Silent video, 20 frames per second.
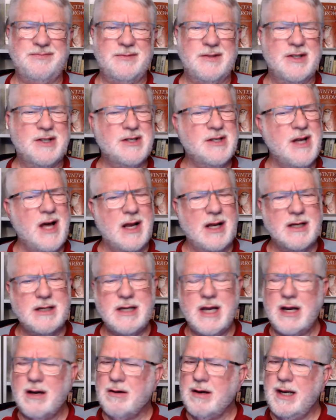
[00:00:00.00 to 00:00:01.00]

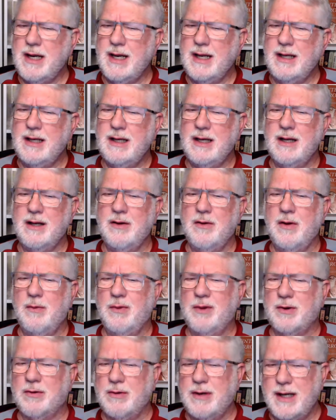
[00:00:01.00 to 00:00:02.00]
solitary in
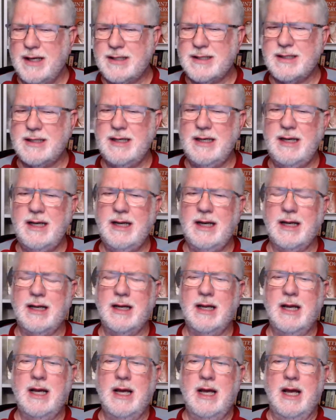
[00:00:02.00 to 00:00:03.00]
with their nesting,
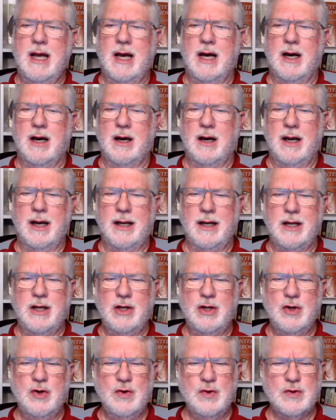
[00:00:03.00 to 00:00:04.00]
and they
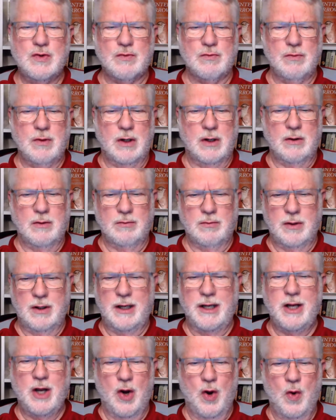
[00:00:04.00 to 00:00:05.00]
use
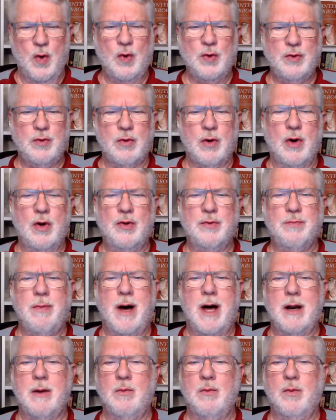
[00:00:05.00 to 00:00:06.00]
really old growth
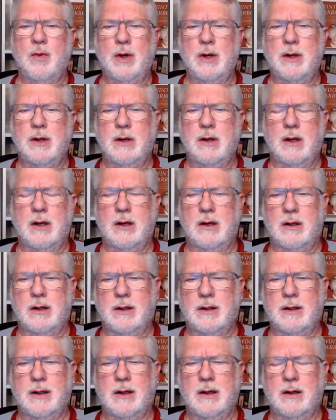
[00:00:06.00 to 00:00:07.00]
bottomwood
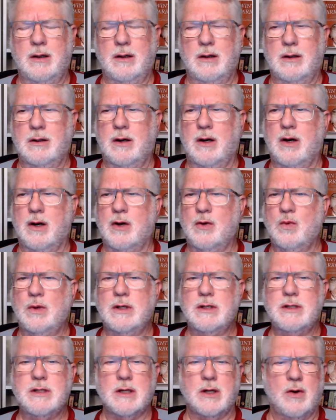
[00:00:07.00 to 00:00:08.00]

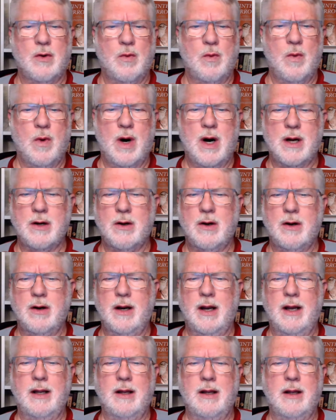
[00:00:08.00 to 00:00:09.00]
hardwoods and on
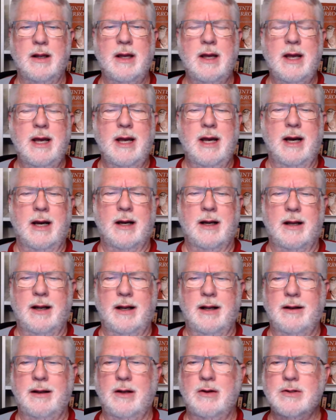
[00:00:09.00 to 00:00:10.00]
water
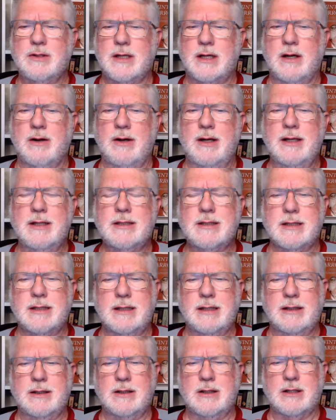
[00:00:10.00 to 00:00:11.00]
in those areas,
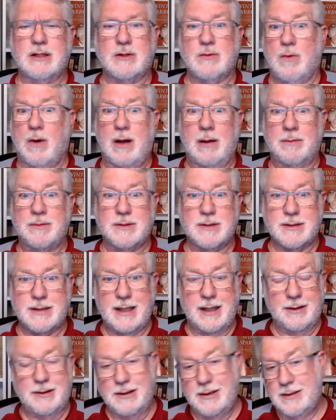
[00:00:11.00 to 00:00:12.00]
and the swamps of
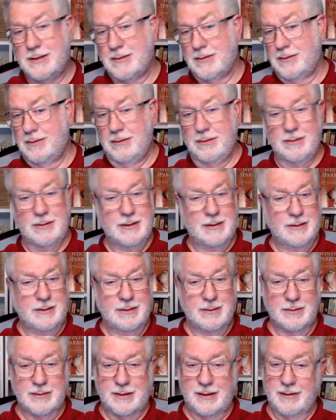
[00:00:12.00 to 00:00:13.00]
southeastern
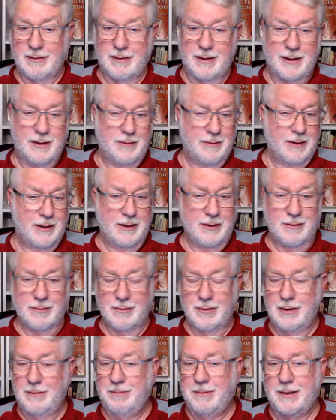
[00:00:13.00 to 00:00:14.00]
North Carolina, where I
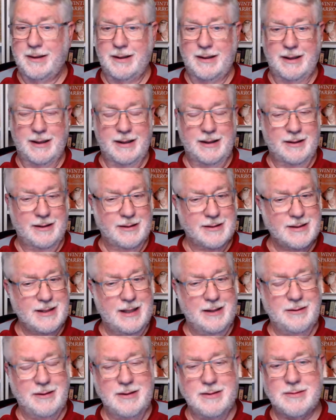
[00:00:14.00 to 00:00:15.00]
grew up, and the
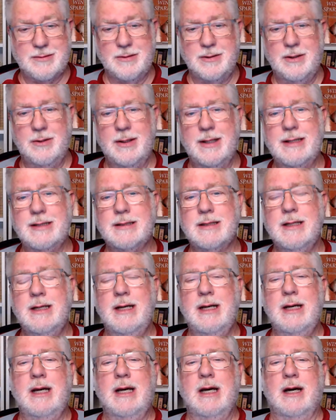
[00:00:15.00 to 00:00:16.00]
southeastern U.S.
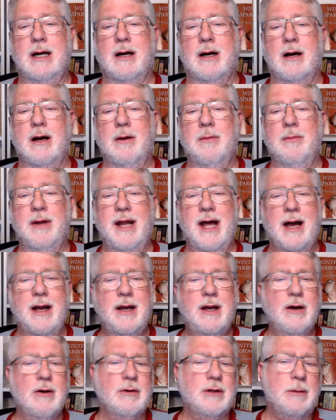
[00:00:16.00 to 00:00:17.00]
But out
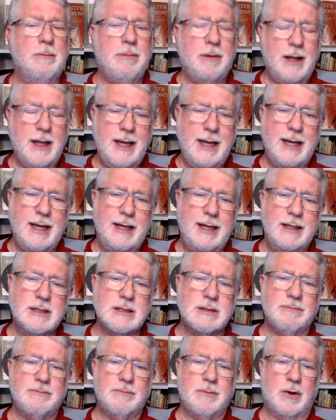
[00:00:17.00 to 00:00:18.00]
here in the
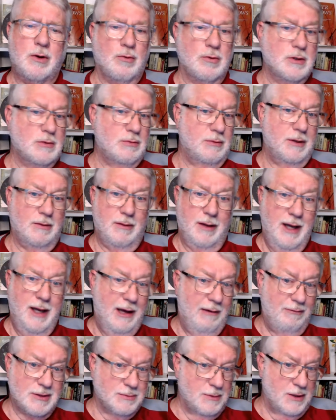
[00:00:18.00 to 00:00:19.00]
plains, of course, we don't
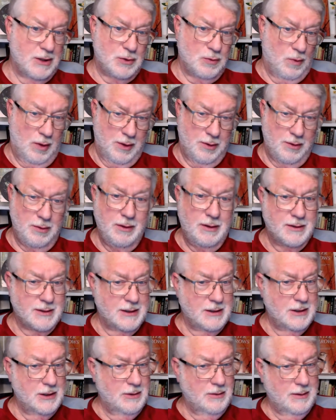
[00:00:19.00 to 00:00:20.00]
have as much water as
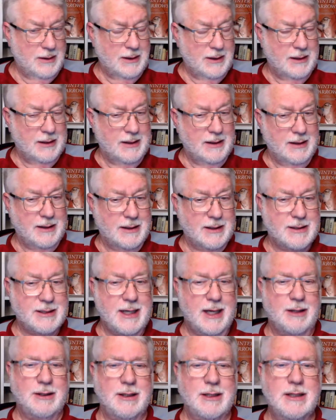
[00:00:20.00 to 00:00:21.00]
they do in the
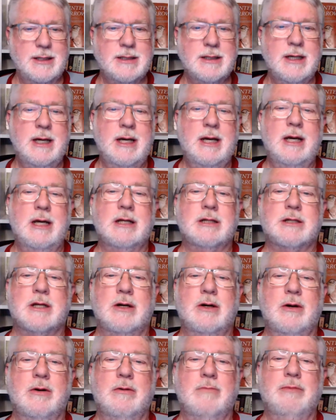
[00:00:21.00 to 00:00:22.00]
southeast.
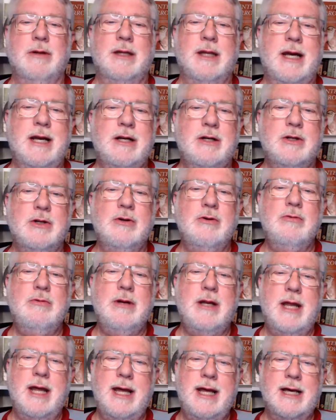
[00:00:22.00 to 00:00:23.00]
So, but they do
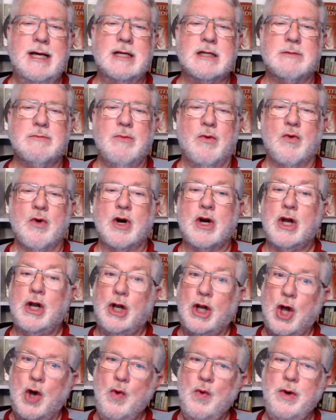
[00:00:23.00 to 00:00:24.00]
nest more
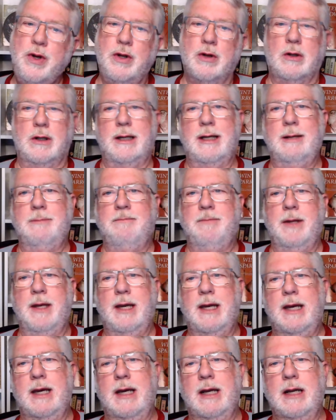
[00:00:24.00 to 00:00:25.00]
colonially
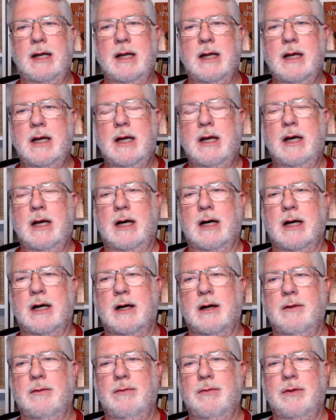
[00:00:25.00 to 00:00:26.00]
in
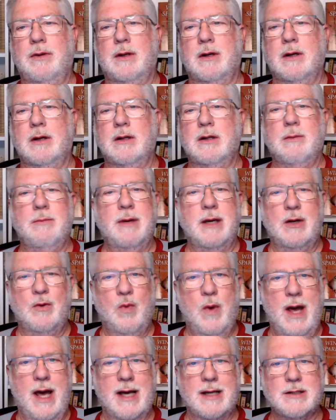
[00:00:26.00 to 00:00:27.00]
the
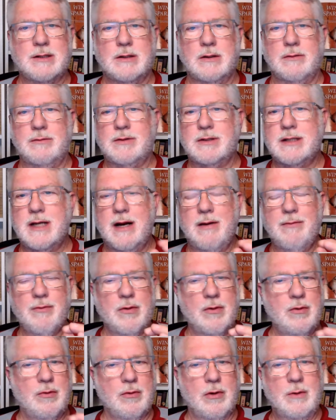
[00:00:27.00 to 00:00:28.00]
Midwest. So
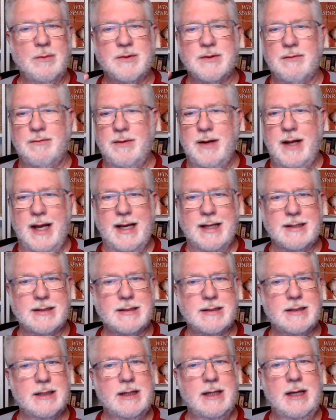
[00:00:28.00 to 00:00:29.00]
several groups of
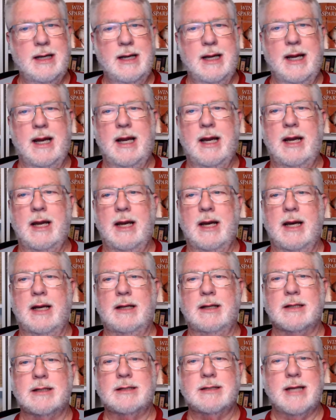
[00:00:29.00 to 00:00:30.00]
nest
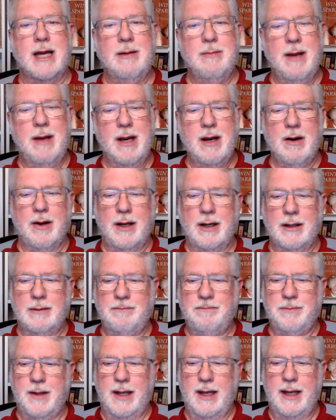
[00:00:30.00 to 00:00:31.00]
in the same area,
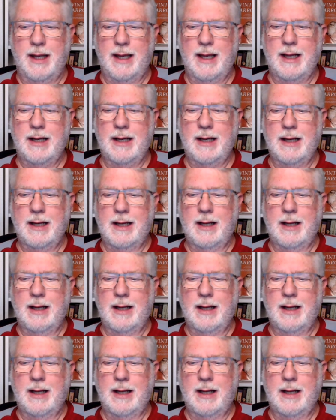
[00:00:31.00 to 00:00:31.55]
and